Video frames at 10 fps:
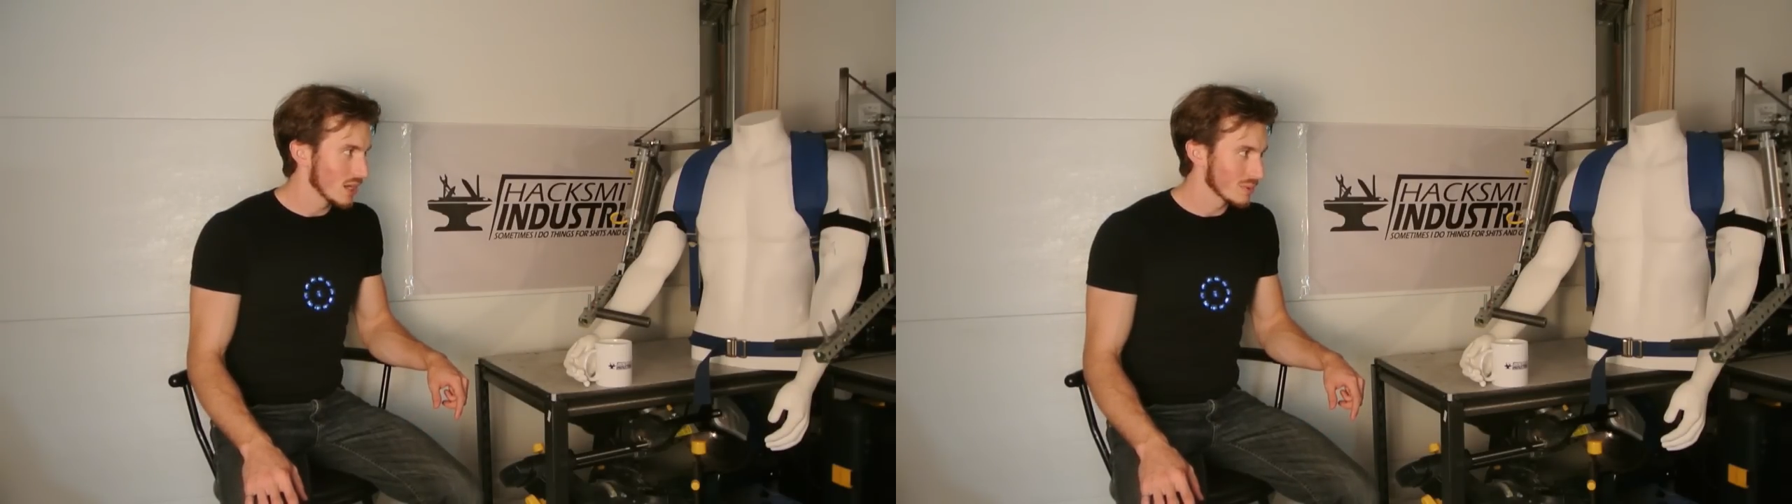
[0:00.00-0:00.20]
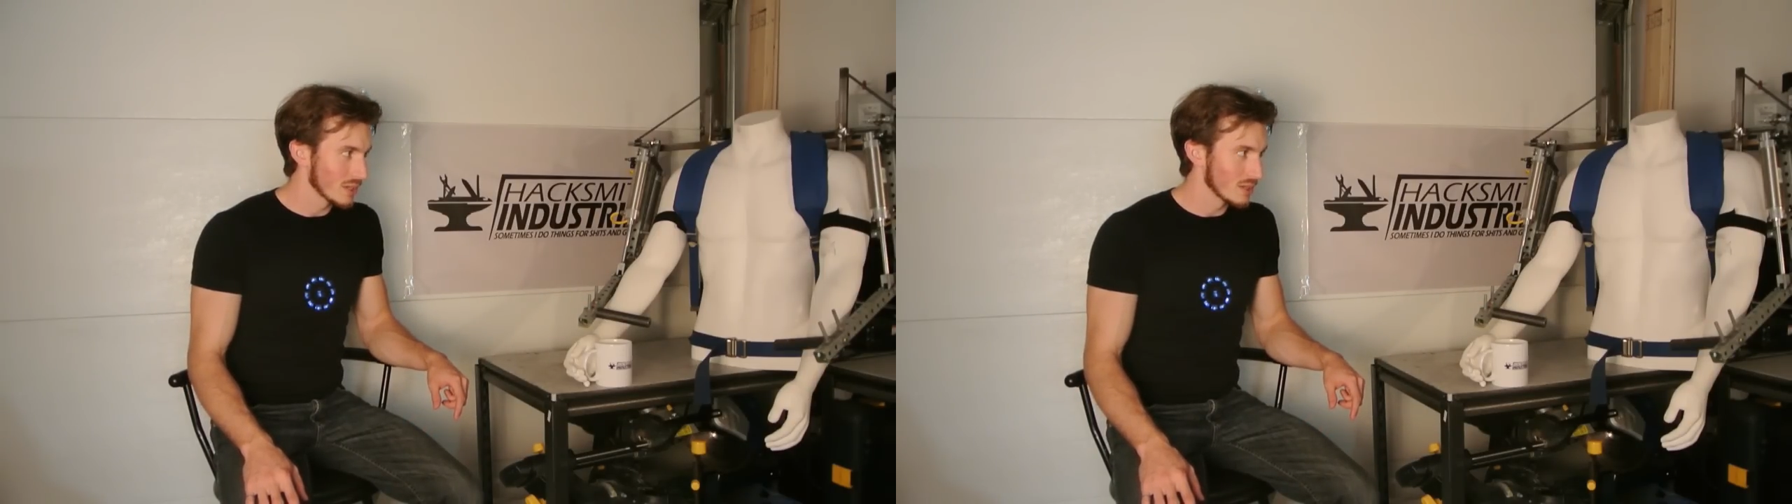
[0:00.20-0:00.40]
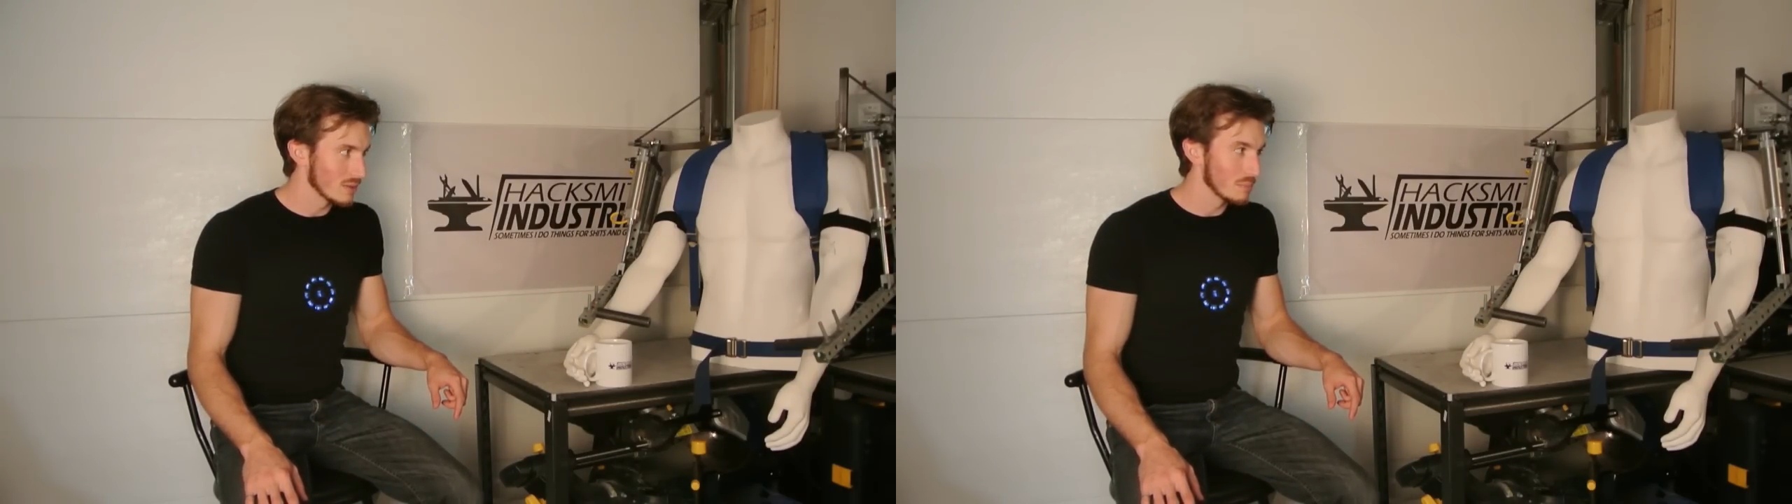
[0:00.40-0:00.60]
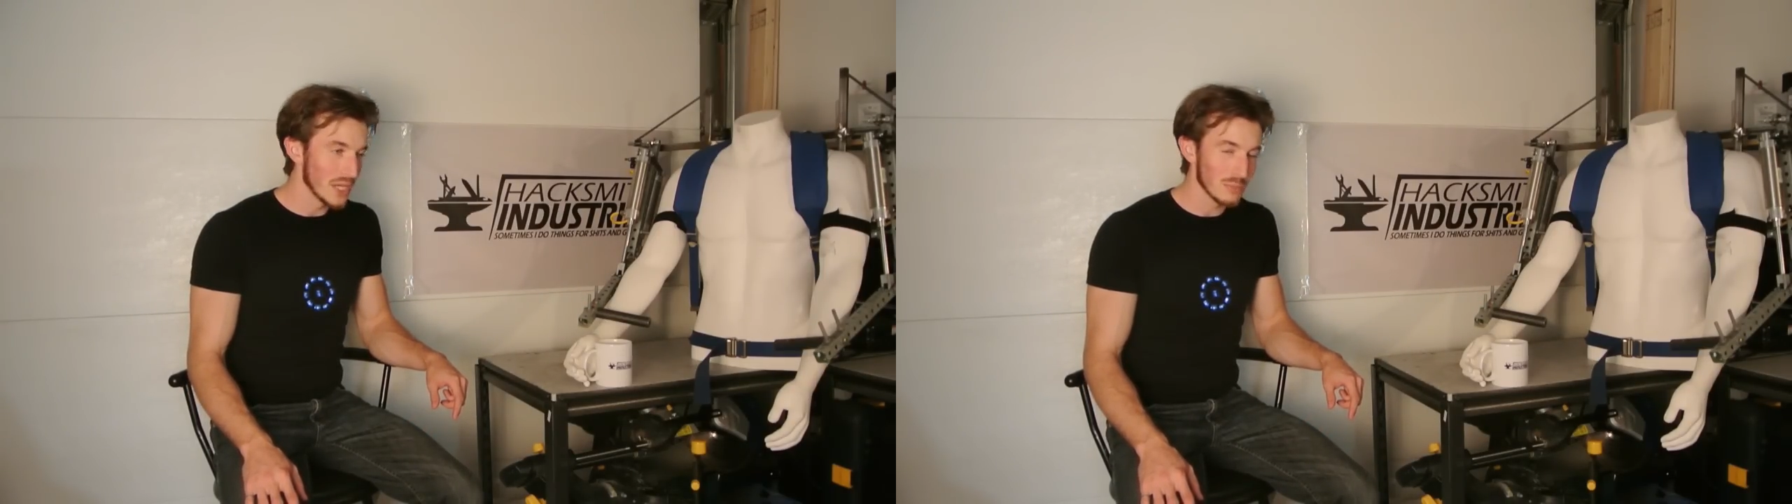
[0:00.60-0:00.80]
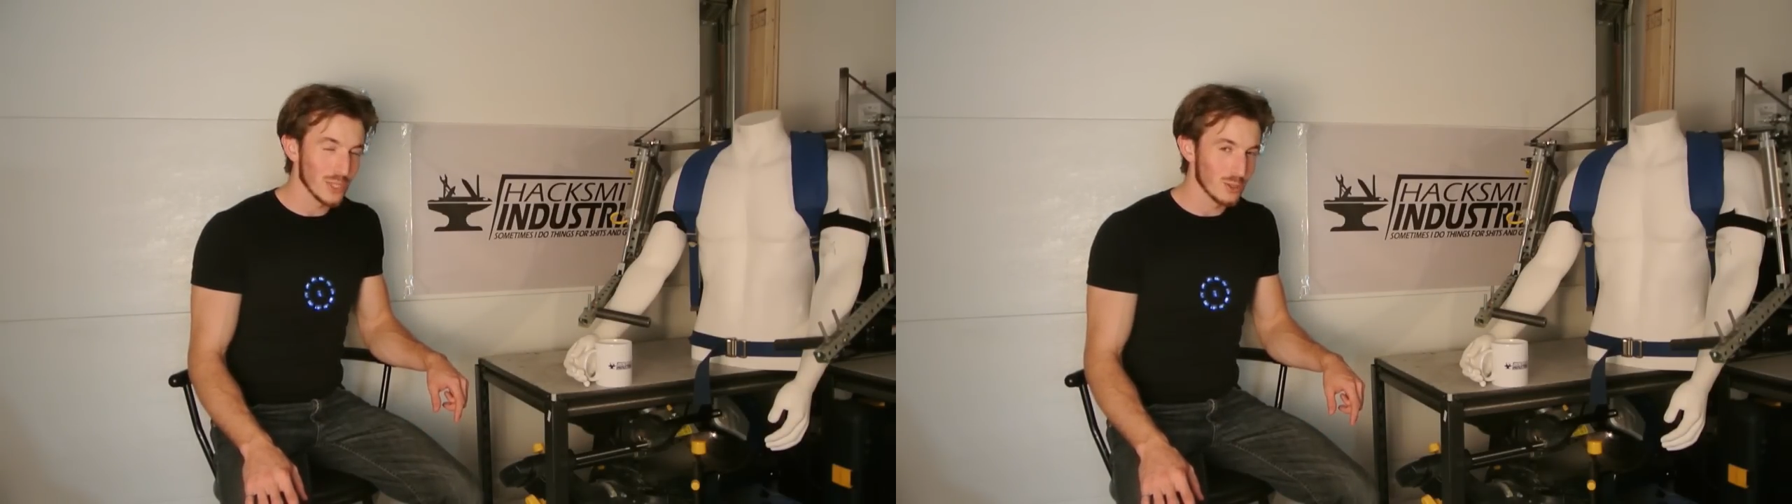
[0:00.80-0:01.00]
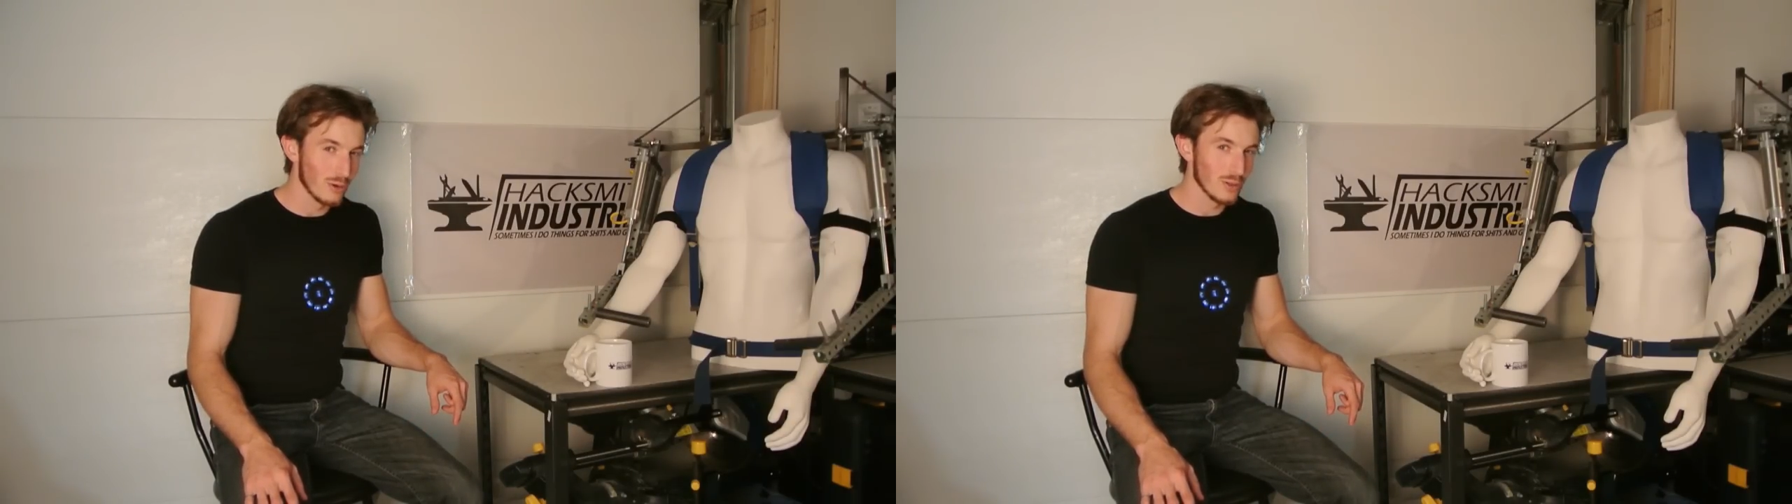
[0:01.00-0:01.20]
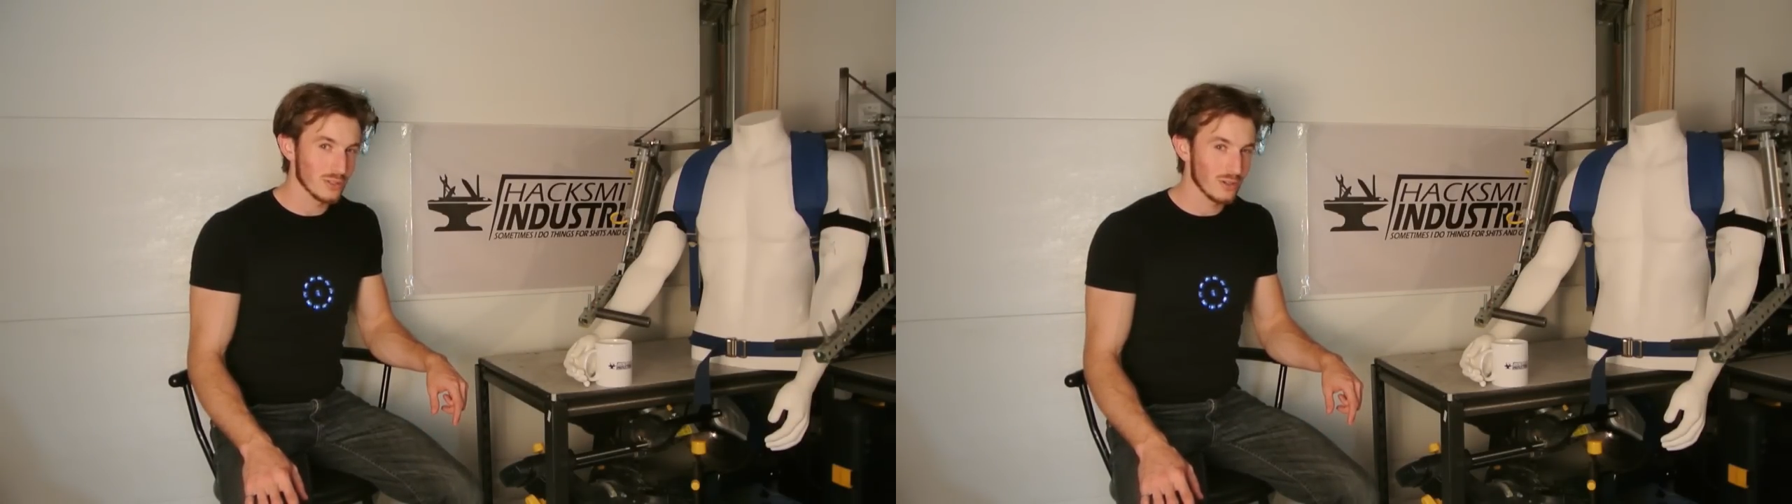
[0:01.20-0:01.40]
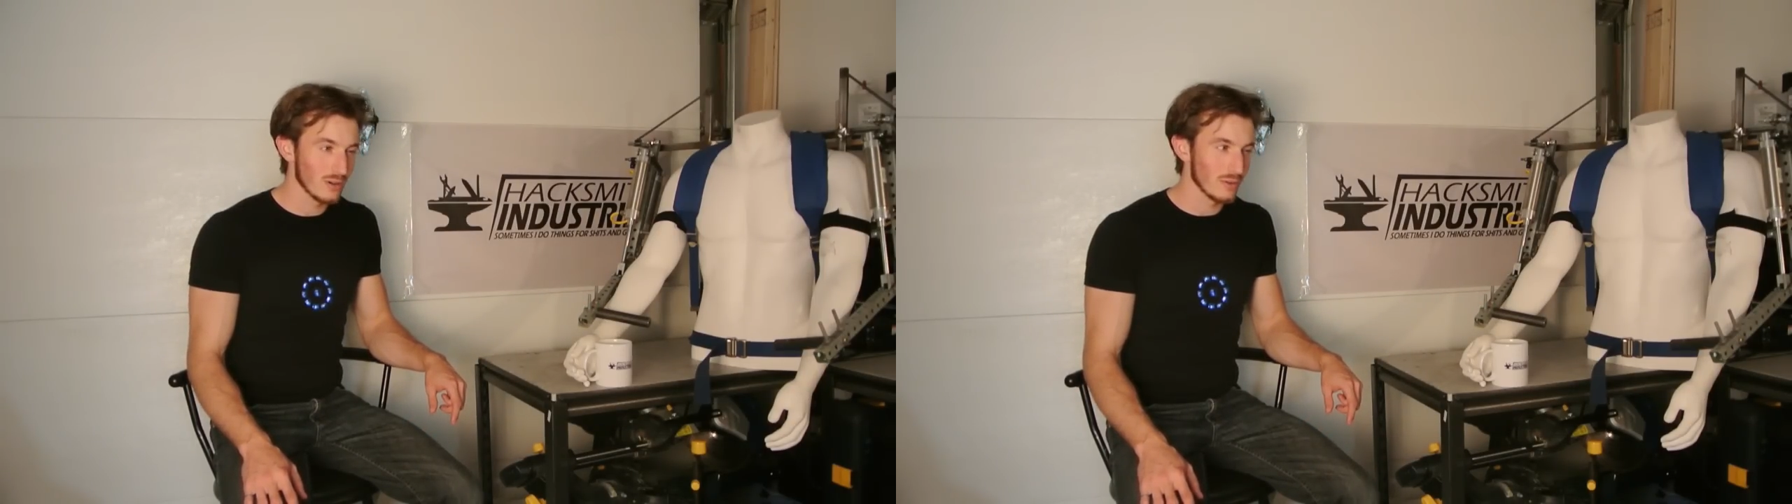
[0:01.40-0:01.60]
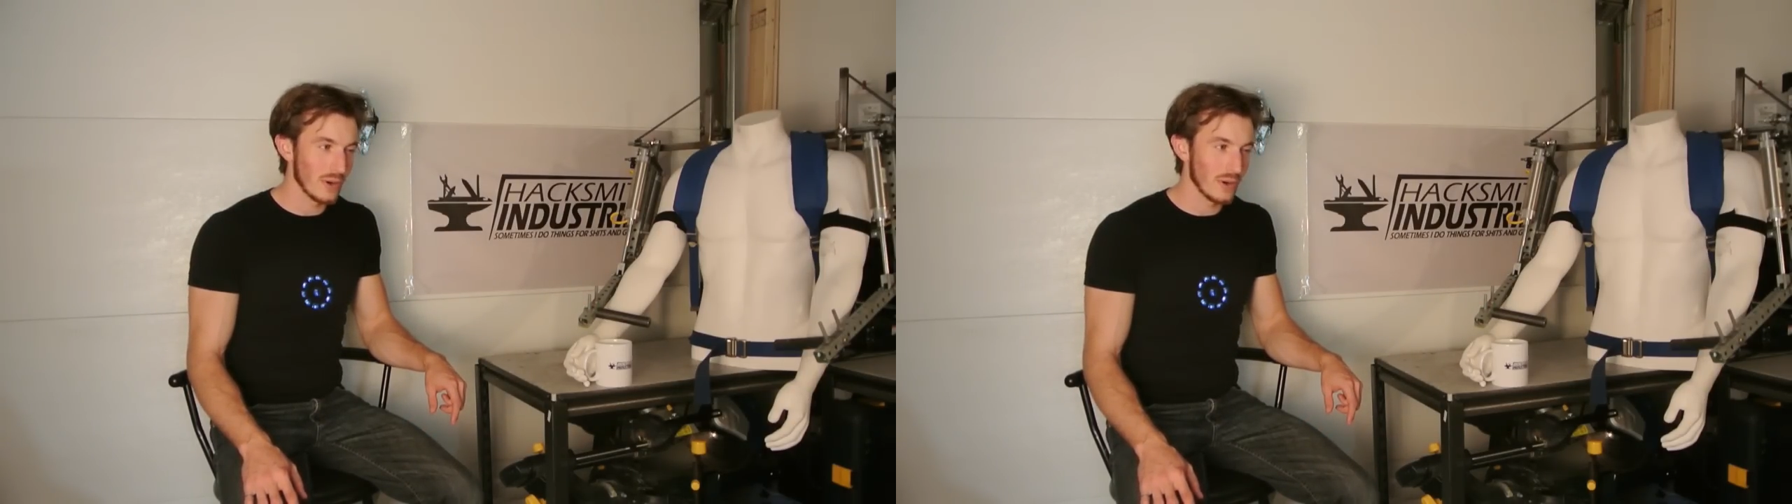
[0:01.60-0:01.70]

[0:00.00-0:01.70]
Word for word: I'm going to make it my goal to curl